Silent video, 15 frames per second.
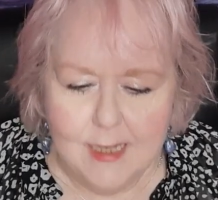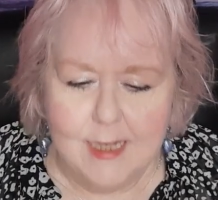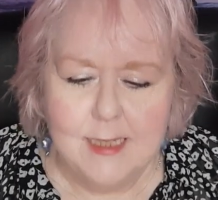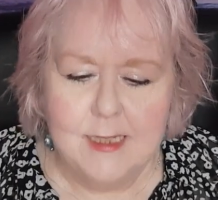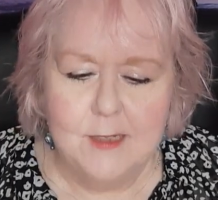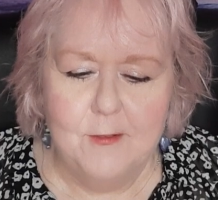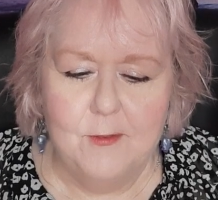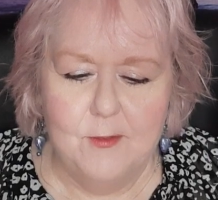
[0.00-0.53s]

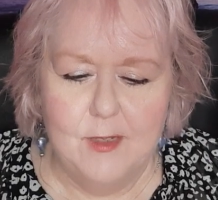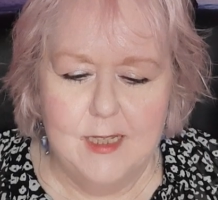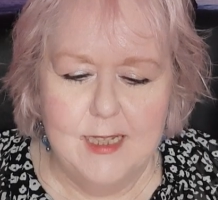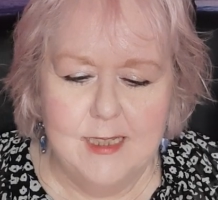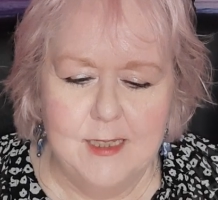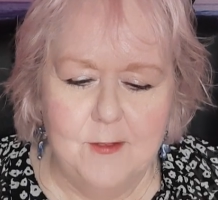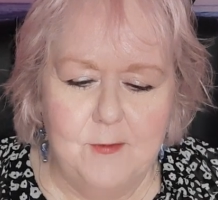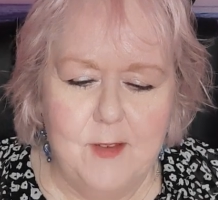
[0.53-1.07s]
In
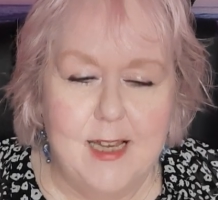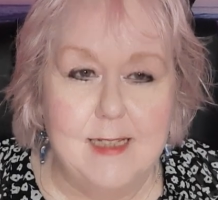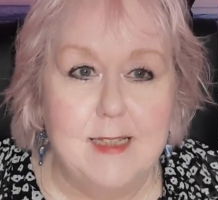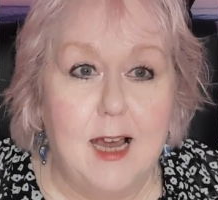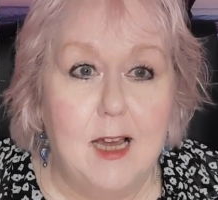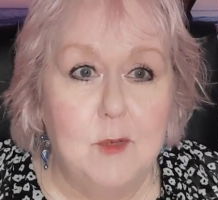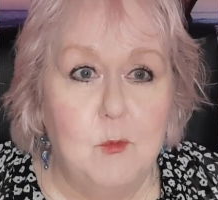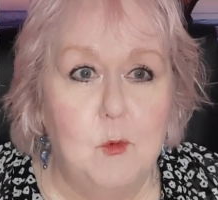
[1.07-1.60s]
effect,
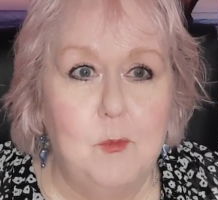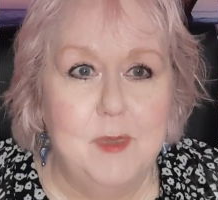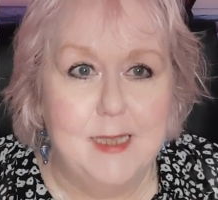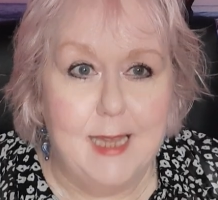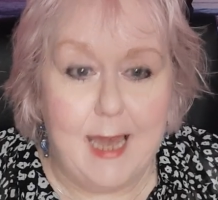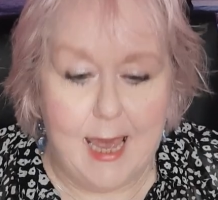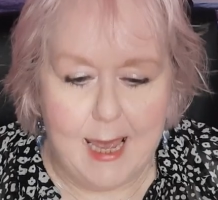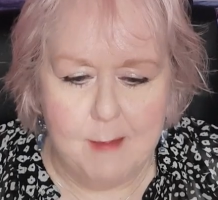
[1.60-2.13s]
I will be
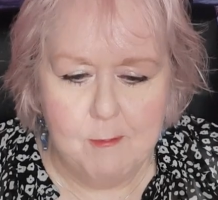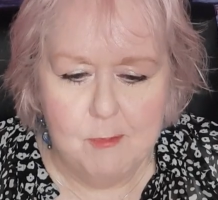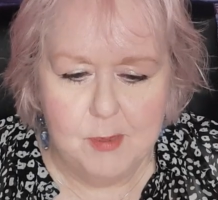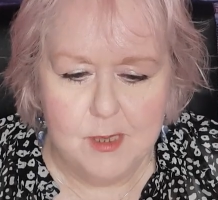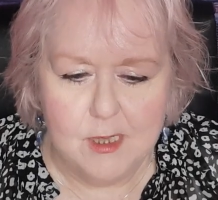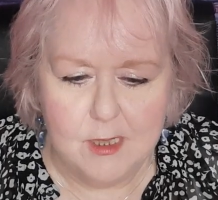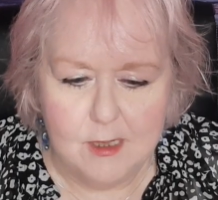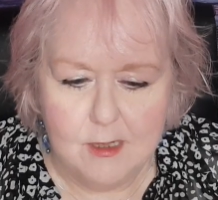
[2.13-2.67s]
the
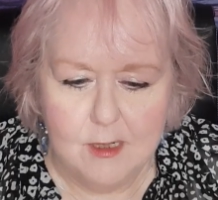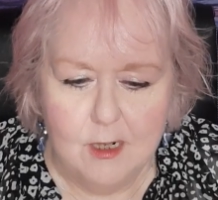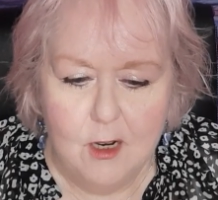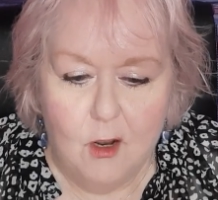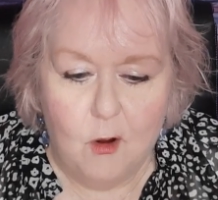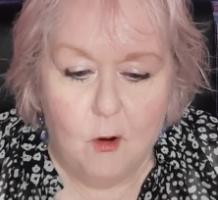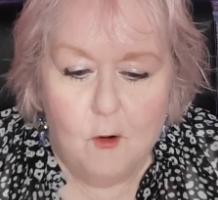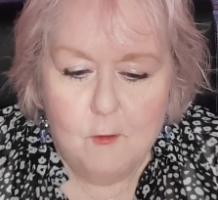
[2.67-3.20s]
Emperor
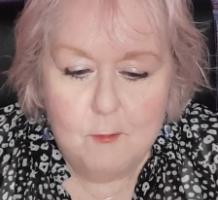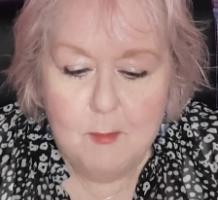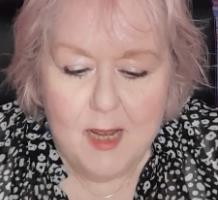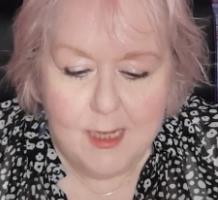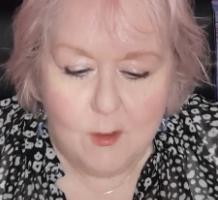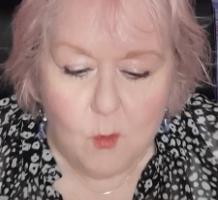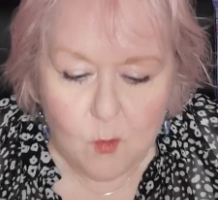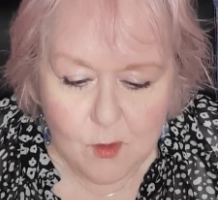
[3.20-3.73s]
of
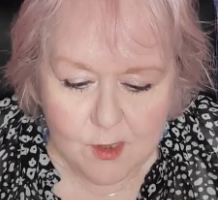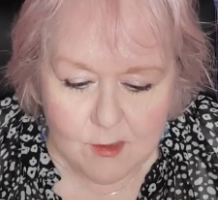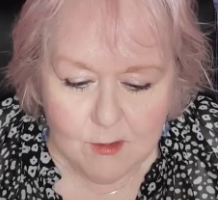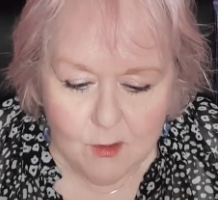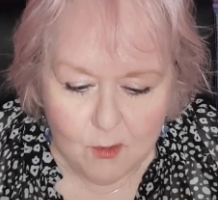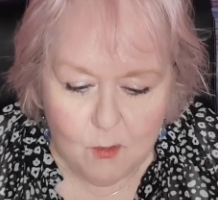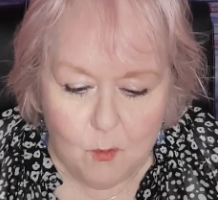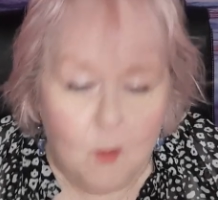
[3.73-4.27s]
my
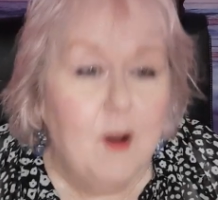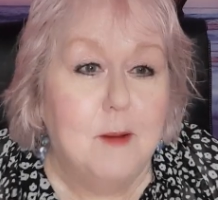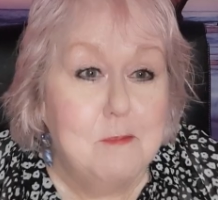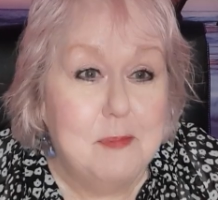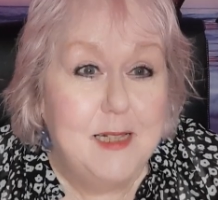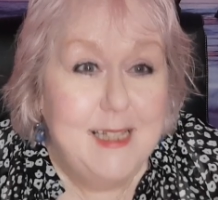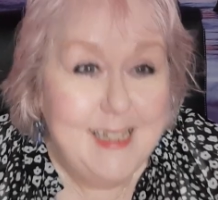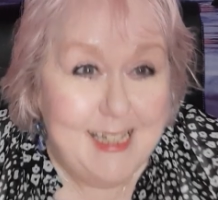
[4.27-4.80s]
own
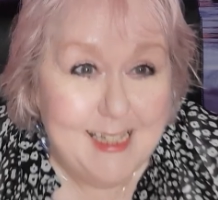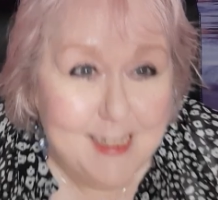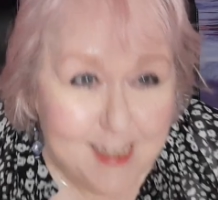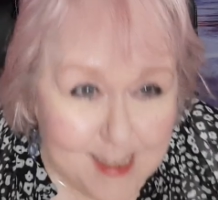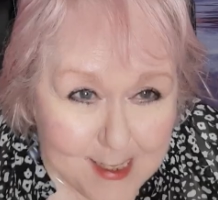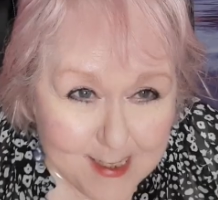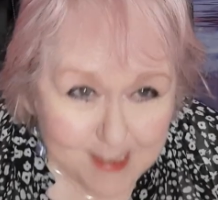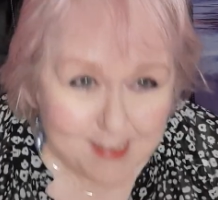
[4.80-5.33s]

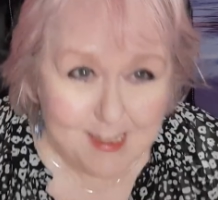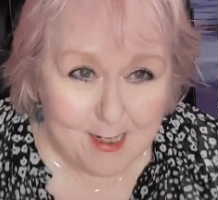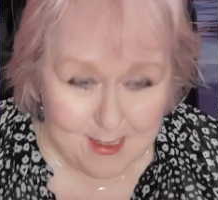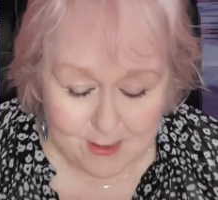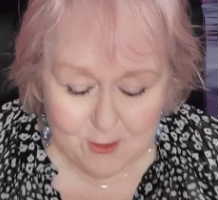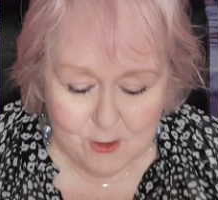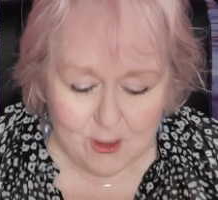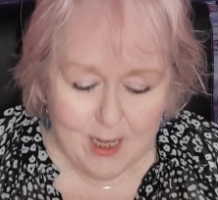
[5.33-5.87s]
workplace as
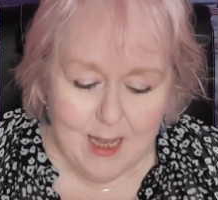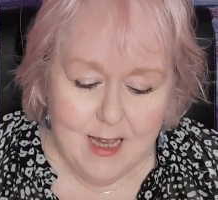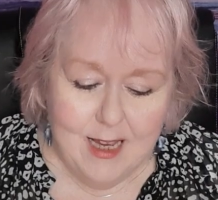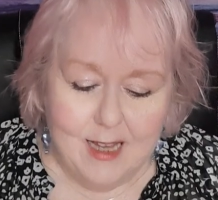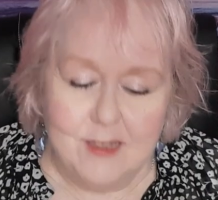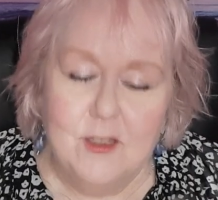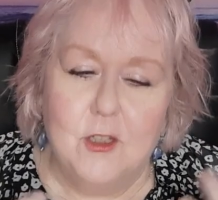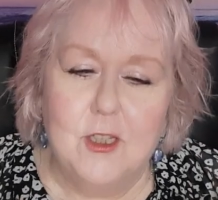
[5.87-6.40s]
such.
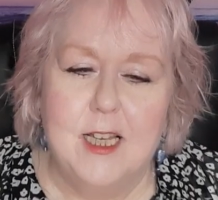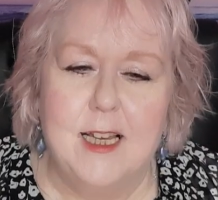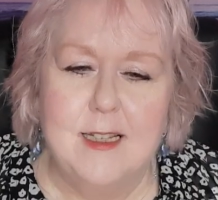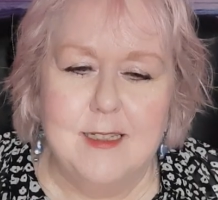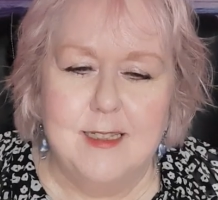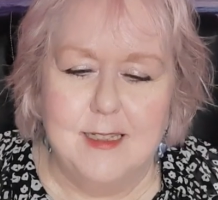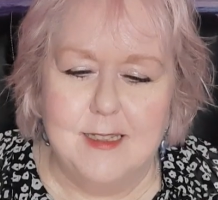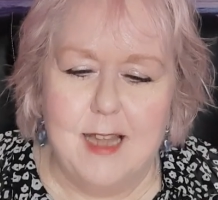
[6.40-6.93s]
And looking
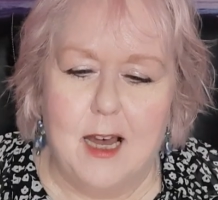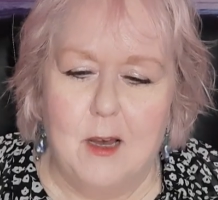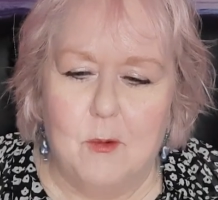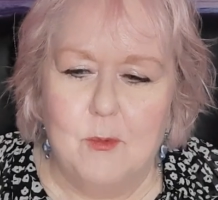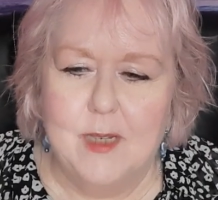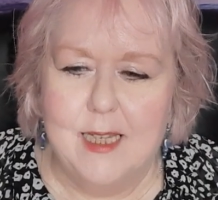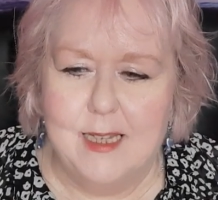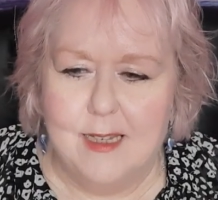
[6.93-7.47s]
at it that
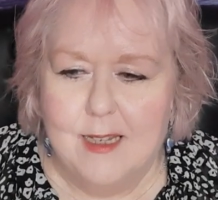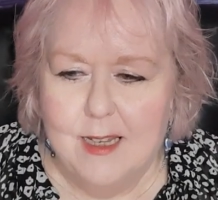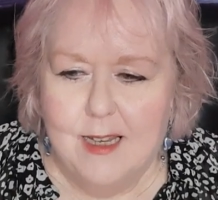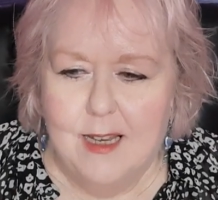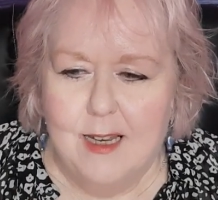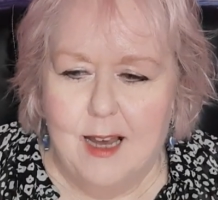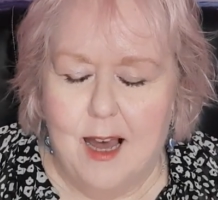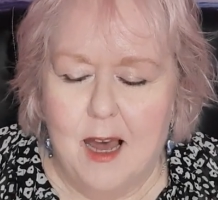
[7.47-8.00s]
way,
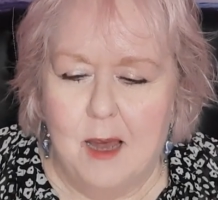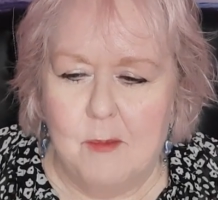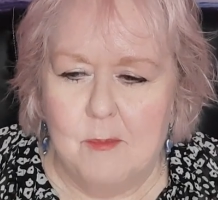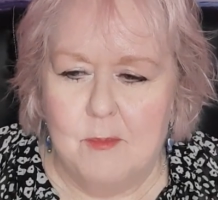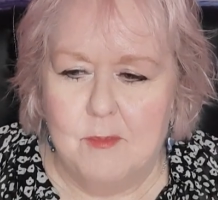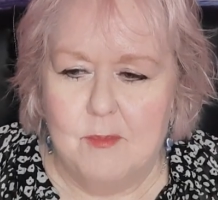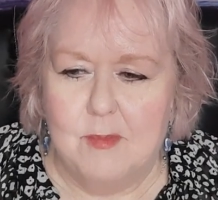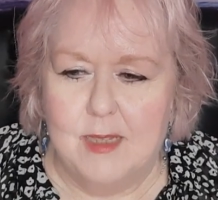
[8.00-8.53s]

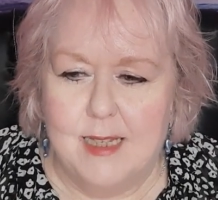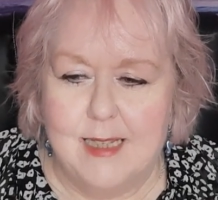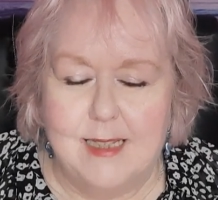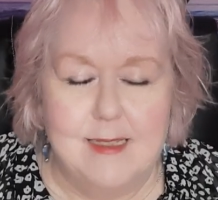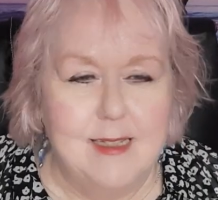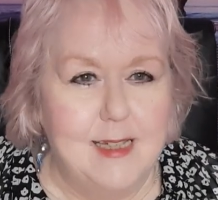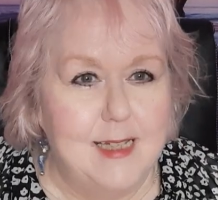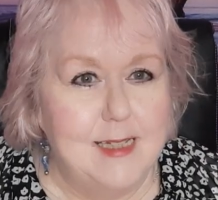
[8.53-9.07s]

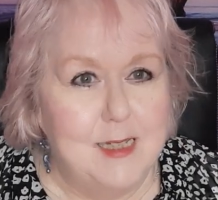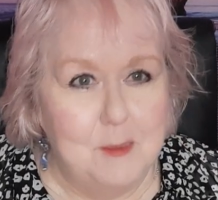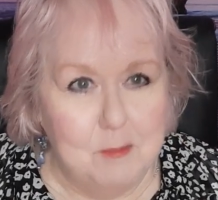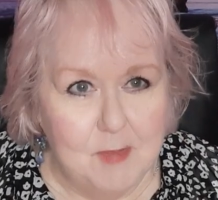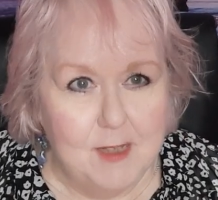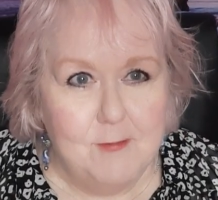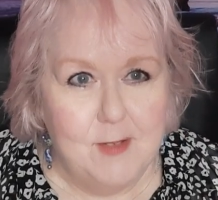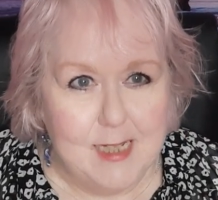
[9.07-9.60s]
it can
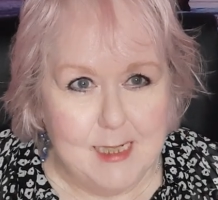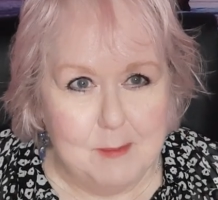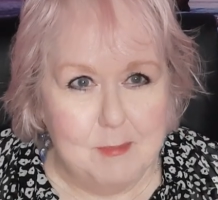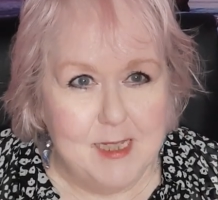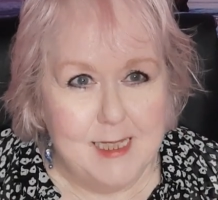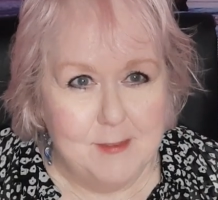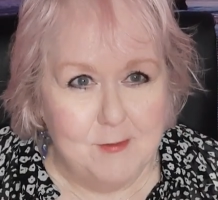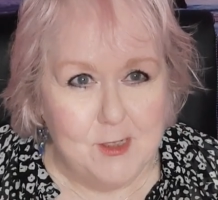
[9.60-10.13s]
be a very
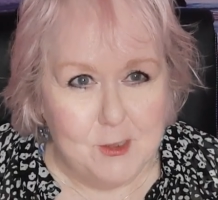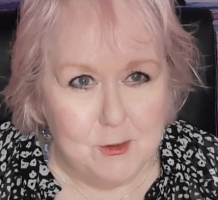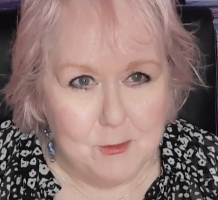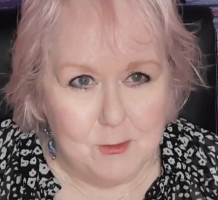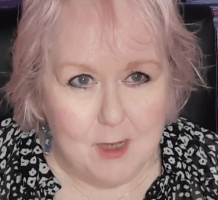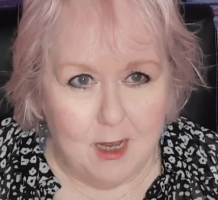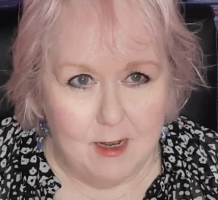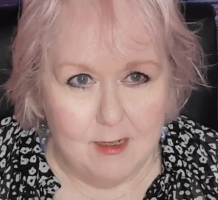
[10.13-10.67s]

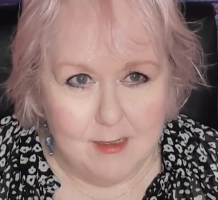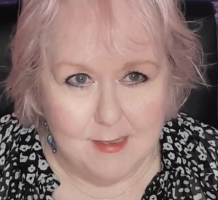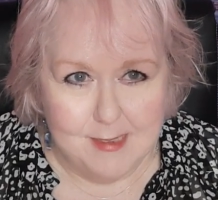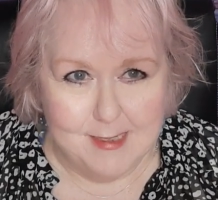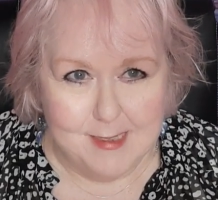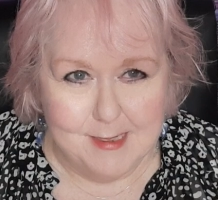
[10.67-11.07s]
beneficial card.